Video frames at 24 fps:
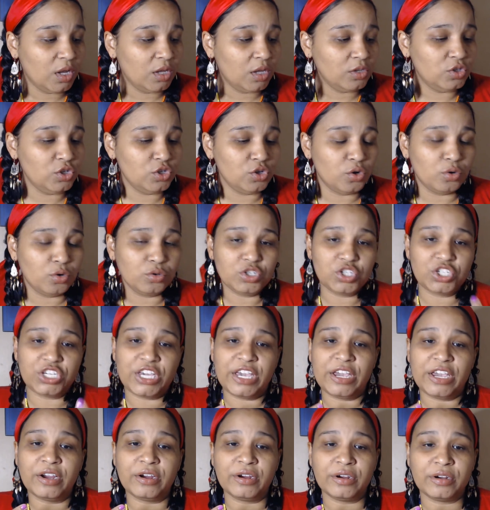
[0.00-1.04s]
you know,
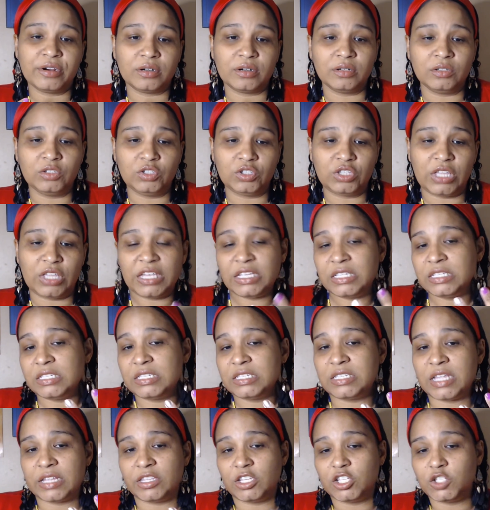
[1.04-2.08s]
share
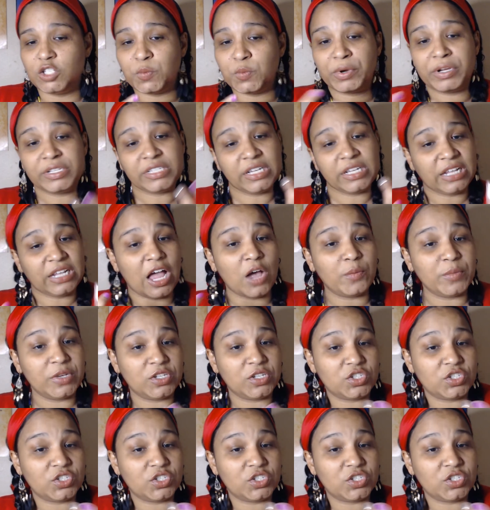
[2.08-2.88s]
things that the spirits allow me